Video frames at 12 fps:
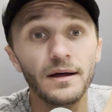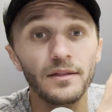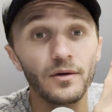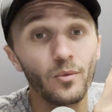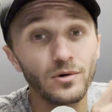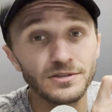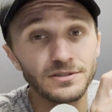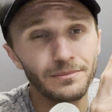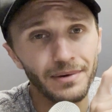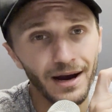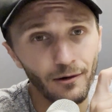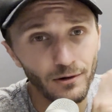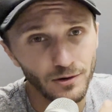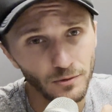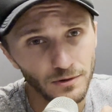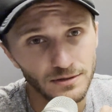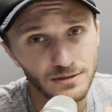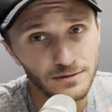the worship power
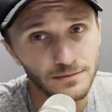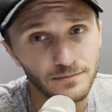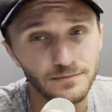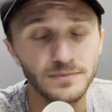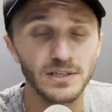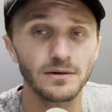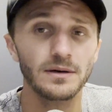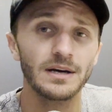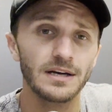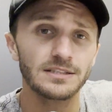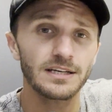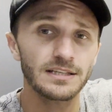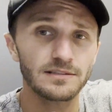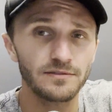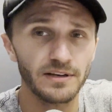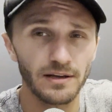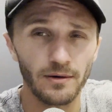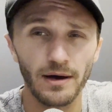chords. So check this
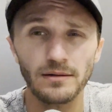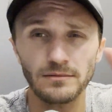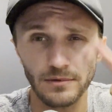video out.